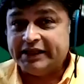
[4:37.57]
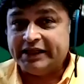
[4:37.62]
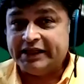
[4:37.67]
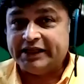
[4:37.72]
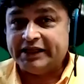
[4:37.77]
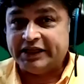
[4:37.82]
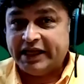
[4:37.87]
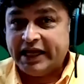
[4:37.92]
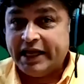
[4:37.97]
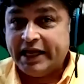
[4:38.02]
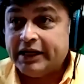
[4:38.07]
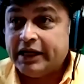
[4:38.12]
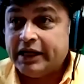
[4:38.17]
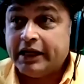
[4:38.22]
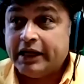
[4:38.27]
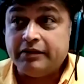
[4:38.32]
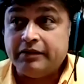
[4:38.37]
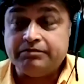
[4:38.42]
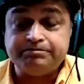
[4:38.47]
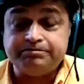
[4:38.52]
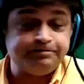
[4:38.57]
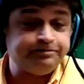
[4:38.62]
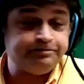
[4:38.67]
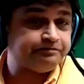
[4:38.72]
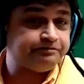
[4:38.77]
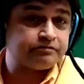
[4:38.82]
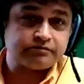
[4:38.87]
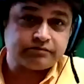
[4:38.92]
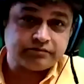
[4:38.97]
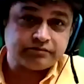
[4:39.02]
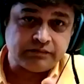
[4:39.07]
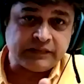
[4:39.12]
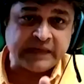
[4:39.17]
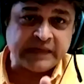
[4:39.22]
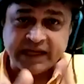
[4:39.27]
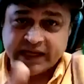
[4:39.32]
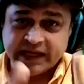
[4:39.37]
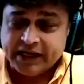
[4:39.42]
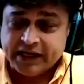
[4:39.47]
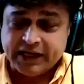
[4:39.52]
And
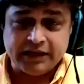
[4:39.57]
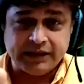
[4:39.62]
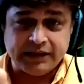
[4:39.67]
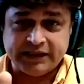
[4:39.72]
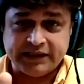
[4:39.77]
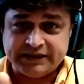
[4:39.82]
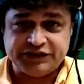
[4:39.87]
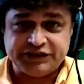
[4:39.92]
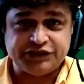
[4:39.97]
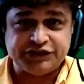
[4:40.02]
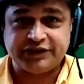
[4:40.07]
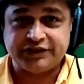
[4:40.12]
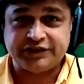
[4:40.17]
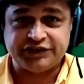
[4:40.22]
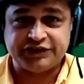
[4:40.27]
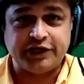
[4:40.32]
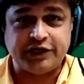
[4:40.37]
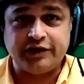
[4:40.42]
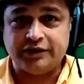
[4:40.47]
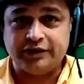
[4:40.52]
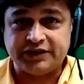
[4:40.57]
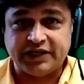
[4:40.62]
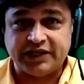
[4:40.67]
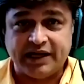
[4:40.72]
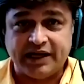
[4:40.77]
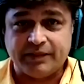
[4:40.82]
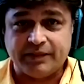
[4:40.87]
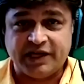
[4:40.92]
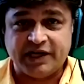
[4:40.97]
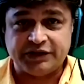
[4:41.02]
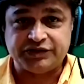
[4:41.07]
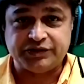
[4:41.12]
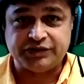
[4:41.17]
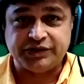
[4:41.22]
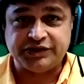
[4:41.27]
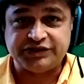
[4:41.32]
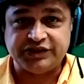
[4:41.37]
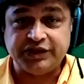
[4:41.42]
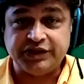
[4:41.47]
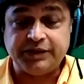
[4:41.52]
again, I'll let Cheryl talk about
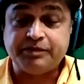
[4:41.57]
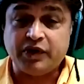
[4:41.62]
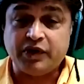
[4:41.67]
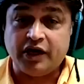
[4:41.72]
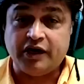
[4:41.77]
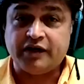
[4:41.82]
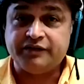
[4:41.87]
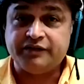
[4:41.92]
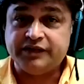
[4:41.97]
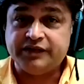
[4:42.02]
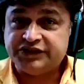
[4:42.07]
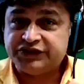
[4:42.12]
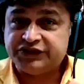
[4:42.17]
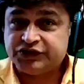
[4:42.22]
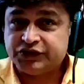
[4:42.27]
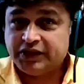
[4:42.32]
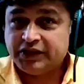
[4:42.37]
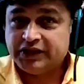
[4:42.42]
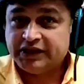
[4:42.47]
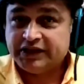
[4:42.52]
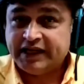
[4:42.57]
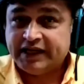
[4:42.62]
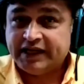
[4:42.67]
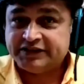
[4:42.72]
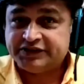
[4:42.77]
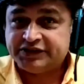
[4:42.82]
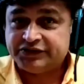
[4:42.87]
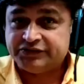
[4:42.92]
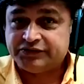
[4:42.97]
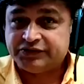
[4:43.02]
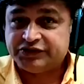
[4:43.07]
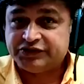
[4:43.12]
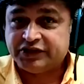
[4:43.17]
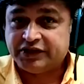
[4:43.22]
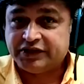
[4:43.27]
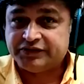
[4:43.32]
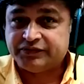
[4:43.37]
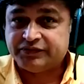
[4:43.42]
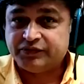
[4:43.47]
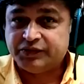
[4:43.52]
sodicity. Part of these soil analysis
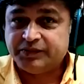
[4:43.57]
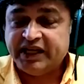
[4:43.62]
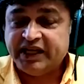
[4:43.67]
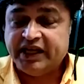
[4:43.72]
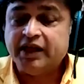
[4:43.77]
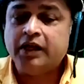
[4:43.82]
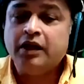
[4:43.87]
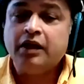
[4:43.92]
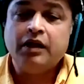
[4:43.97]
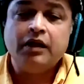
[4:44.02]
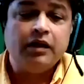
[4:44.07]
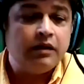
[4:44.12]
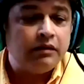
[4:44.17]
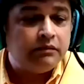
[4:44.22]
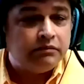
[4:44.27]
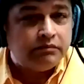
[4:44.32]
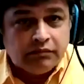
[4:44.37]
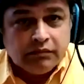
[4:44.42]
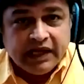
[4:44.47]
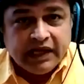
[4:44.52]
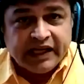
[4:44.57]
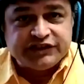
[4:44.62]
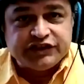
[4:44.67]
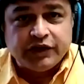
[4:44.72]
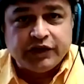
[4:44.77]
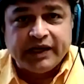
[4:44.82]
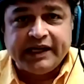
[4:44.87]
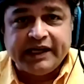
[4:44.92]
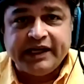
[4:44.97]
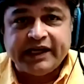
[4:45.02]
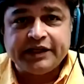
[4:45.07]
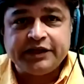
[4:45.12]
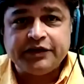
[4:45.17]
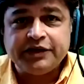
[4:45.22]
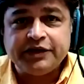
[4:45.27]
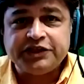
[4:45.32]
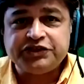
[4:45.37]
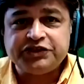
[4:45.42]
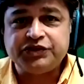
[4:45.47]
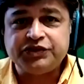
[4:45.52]
results would be, is there any other
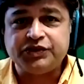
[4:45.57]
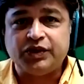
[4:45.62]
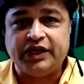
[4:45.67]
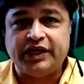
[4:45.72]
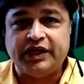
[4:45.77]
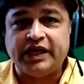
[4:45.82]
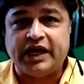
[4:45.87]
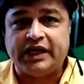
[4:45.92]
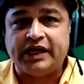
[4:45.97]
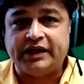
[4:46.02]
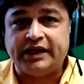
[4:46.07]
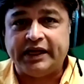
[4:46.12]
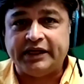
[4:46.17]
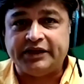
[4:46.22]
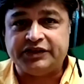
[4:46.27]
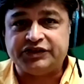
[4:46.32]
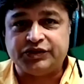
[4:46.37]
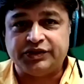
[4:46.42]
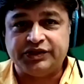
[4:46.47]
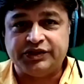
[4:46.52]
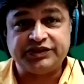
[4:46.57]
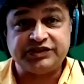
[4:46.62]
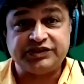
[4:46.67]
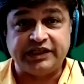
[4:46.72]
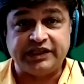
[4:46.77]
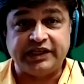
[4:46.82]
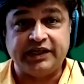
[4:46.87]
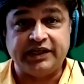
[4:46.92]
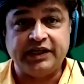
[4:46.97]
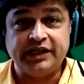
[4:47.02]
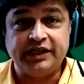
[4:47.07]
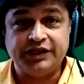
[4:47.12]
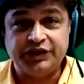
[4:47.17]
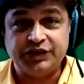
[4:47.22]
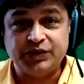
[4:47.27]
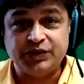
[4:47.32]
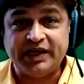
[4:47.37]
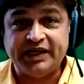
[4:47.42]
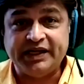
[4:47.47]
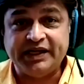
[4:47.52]
issue going on like sodicity?
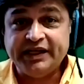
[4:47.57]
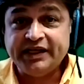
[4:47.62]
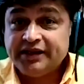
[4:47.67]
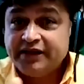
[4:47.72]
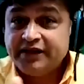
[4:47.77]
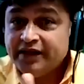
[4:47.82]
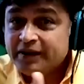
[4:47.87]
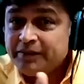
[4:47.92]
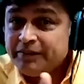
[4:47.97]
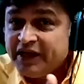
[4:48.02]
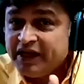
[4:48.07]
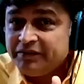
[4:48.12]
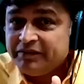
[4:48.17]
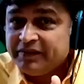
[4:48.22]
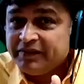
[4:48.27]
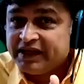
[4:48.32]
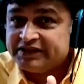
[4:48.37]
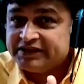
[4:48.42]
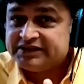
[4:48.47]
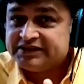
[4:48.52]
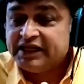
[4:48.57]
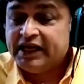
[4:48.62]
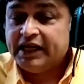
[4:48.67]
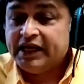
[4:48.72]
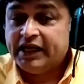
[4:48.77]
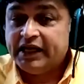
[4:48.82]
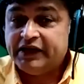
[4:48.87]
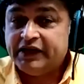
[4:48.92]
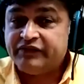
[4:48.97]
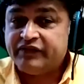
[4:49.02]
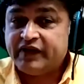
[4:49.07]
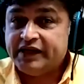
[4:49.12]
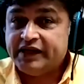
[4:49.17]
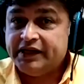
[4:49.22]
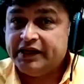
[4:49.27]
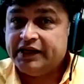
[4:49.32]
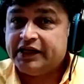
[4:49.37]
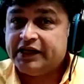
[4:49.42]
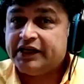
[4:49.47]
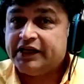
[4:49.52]
Do I need the amendments? And if I
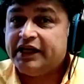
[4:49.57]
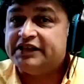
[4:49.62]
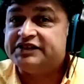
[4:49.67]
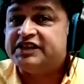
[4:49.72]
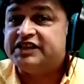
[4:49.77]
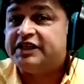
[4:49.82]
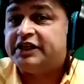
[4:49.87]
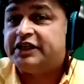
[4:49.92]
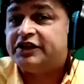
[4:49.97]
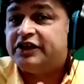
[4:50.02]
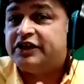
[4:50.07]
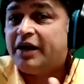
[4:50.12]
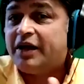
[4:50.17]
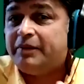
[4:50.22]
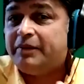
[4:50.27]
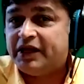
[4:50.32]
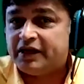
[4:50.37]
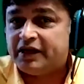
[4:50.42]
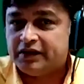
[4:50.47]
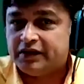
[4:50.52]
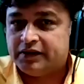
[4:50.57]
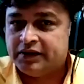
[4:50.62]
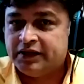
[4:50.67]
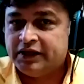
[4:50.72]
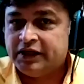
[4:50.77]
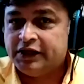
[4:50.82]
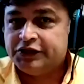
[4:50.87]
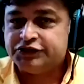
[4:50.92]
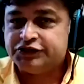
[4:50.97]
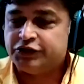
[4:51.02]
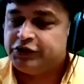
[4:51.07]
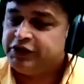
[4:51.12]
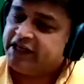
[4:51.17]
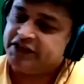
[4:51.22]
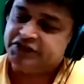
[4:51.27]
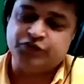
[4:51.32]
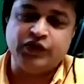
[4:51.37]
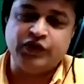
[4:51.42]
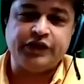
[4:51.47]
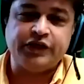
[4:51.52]
need it, is it economical? So
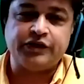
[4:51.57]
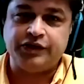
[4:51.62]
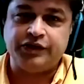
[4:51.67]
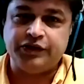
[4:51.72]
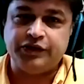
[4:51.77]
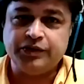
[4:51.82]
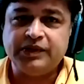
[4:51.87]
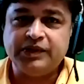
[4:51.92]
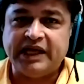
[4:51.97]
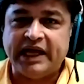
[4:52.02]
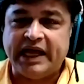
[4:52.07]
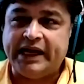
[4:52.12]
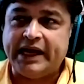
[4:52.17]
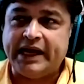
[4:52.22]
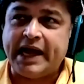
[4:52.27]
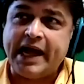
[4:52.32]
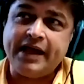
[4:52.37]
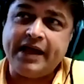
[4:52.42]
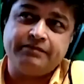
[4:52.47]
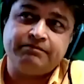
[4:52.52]
yes, we could do that. I